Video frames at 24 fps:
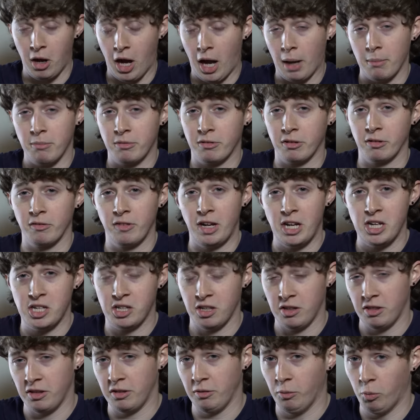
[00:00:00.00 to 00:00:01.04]

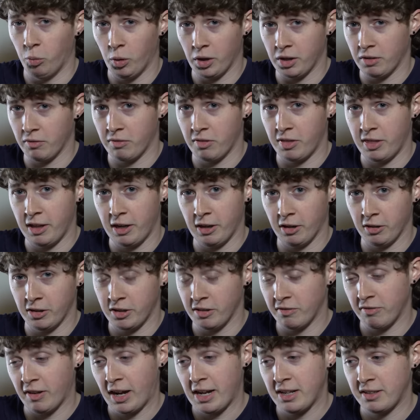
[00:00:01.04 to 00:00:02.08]
observation that one of their
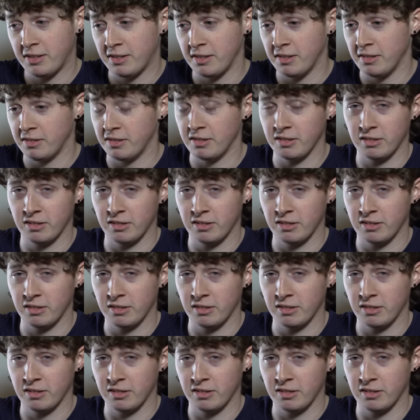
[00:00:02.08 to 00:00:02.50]
devices